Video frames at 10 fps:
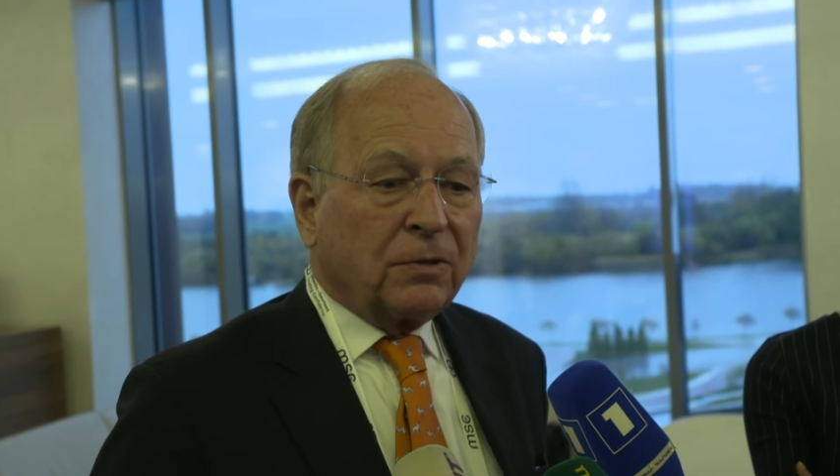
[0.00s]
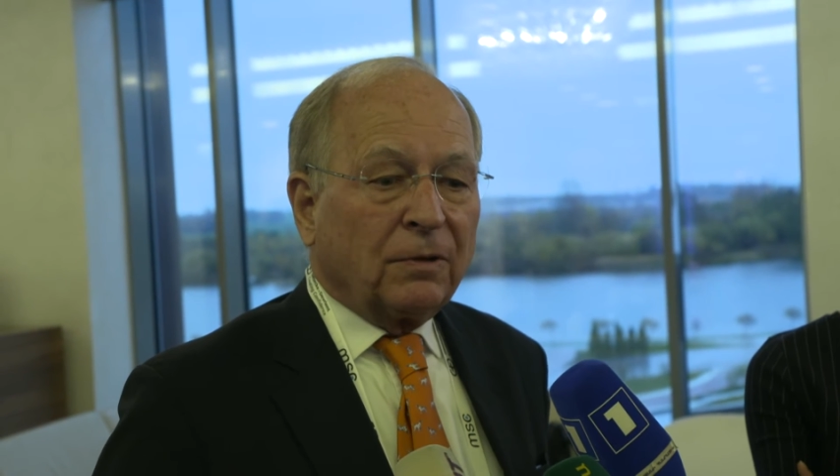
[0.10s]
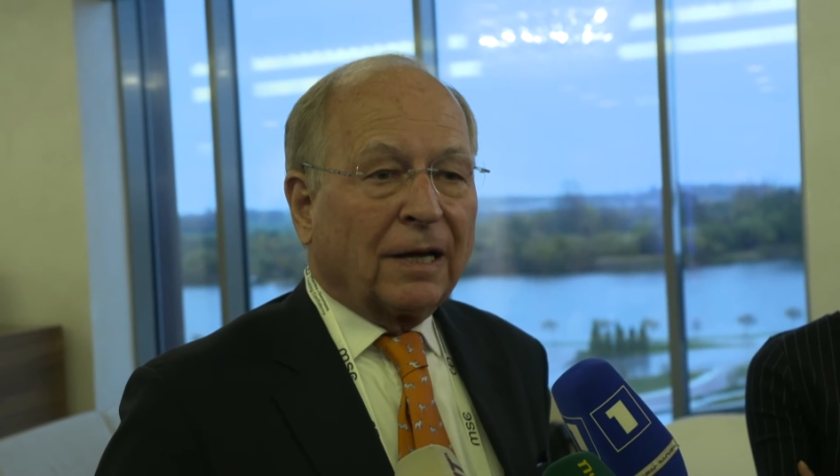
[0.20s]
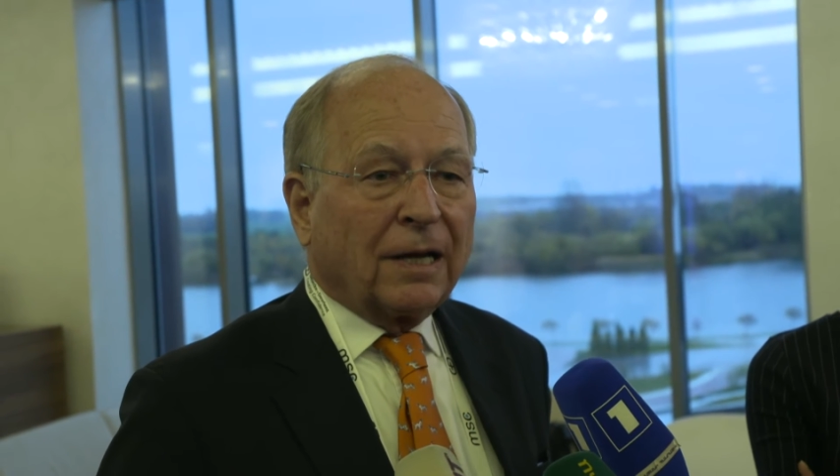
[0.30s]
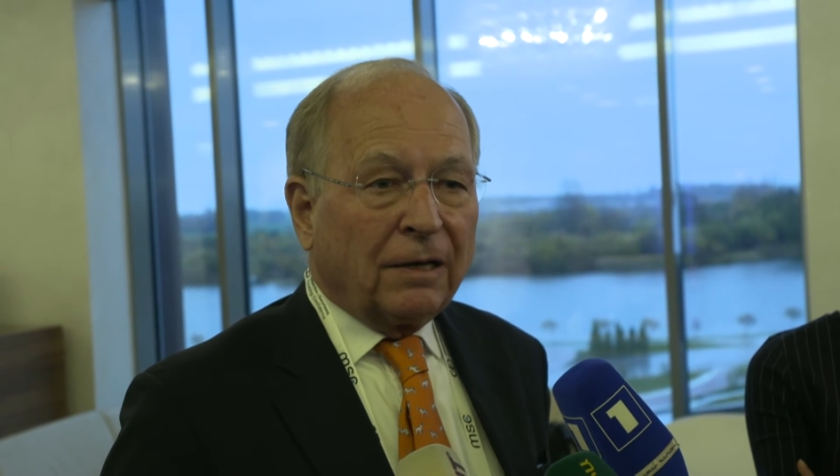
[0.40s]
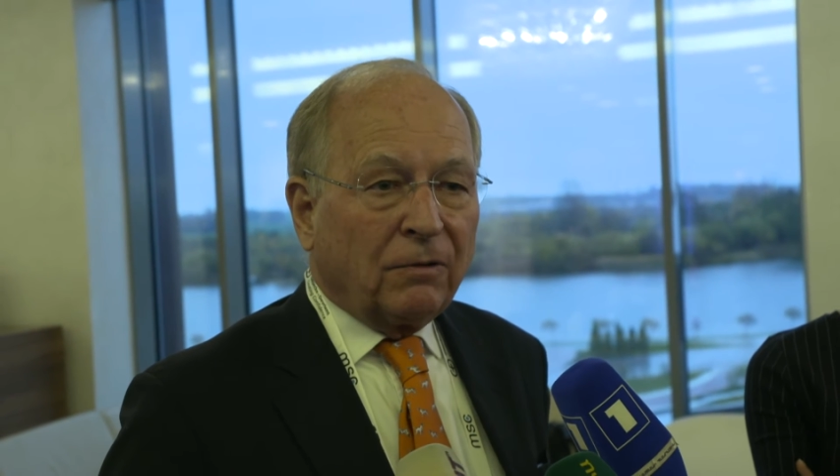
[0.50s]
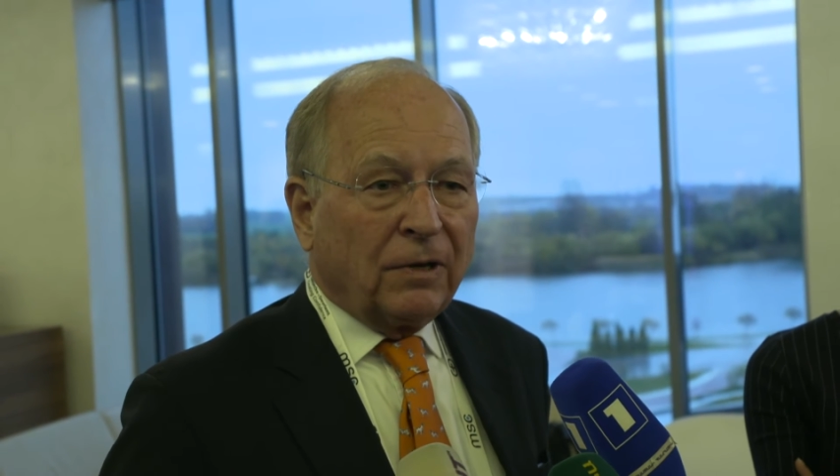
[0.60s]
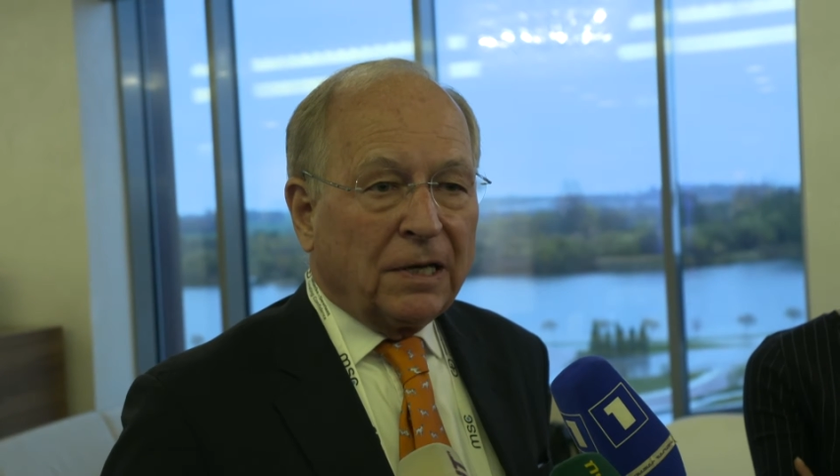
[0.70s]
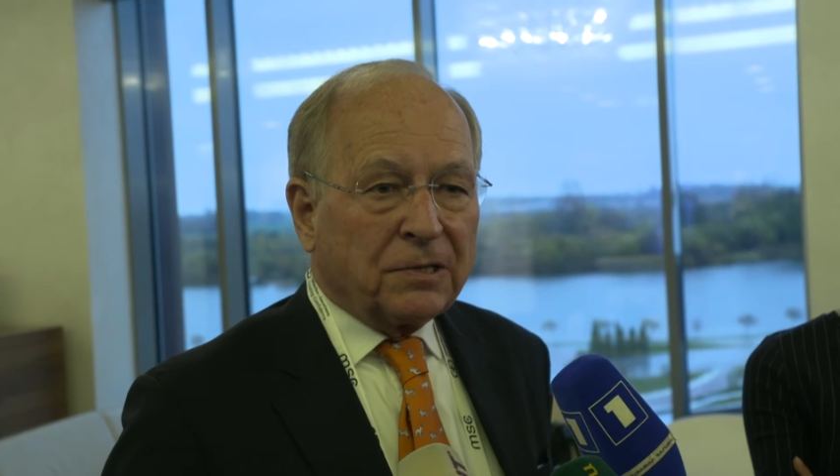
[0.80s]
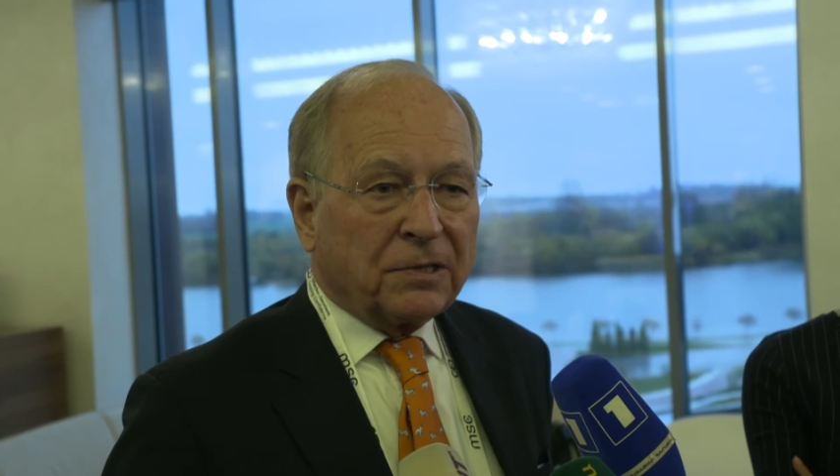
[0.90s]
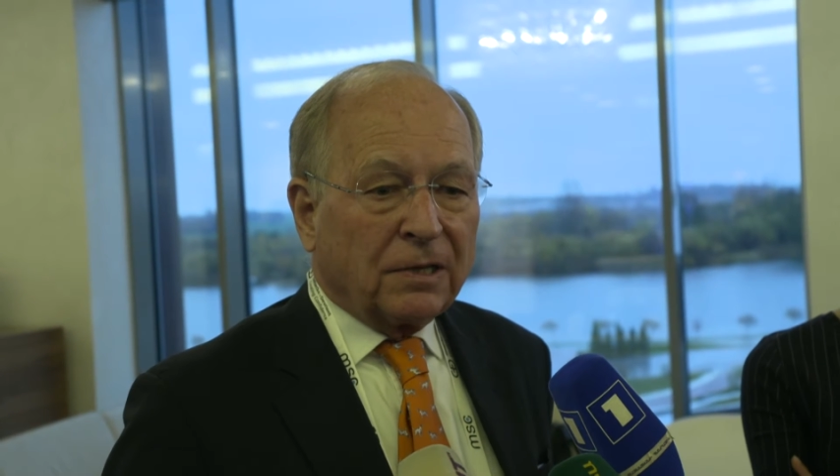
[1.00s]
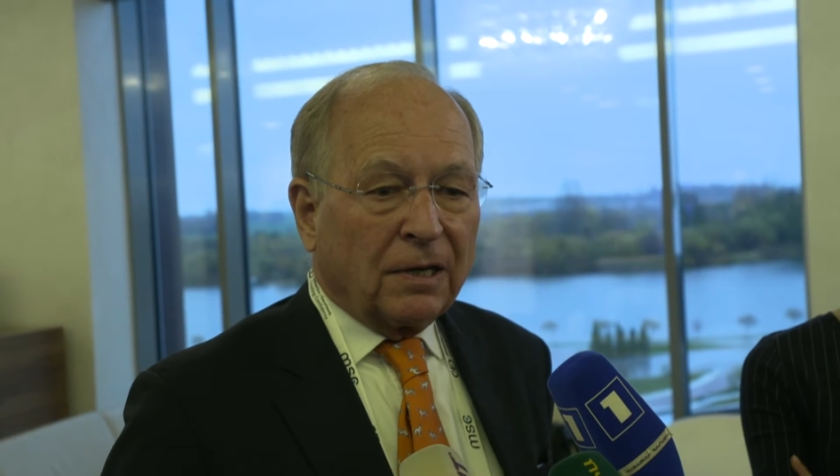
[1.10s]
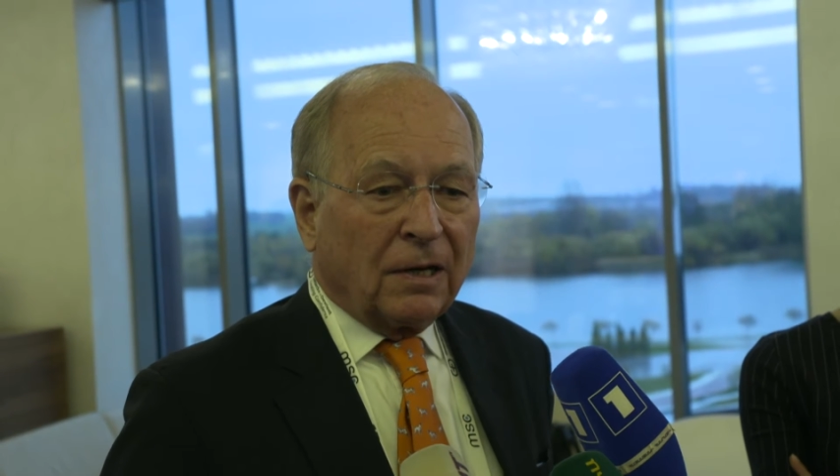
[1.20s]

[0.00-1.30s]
to the countries